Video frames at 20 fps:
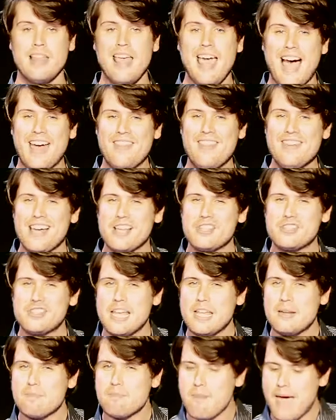I think I
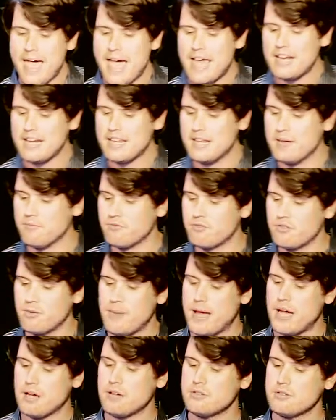stayed mad at him
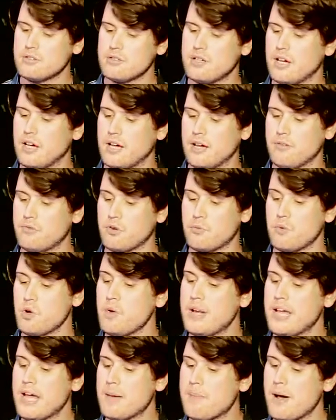for
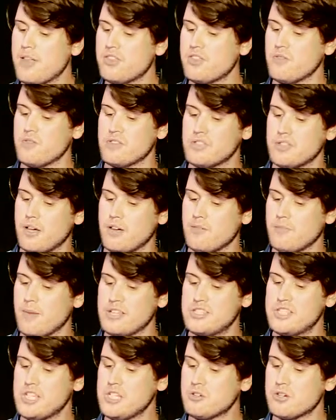ruining a month of my
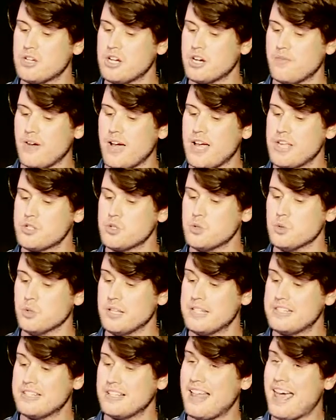senior year of high school
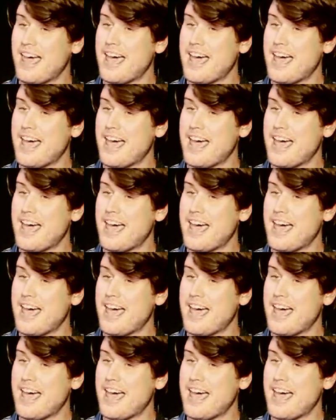until I